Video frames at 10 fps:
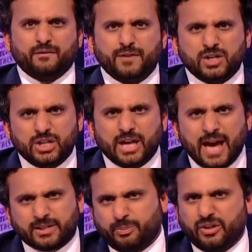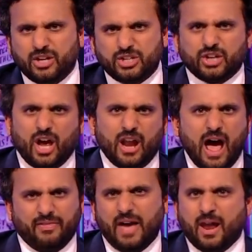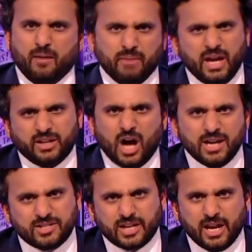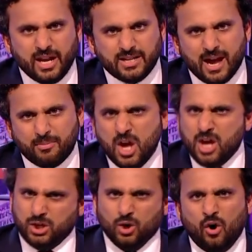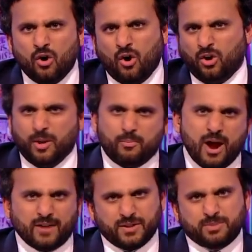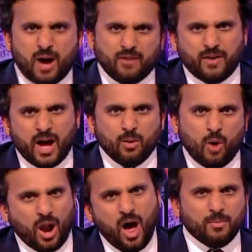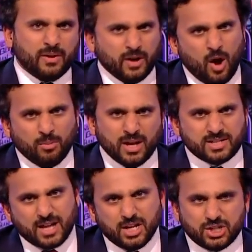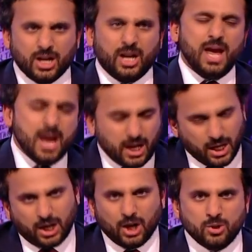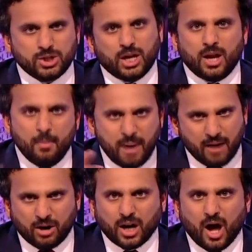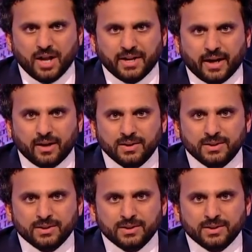fishing expedition and then a midnight skinny dip. You're all the breakfast buffet while I'm at the omelette station. In conclusion, paragliding.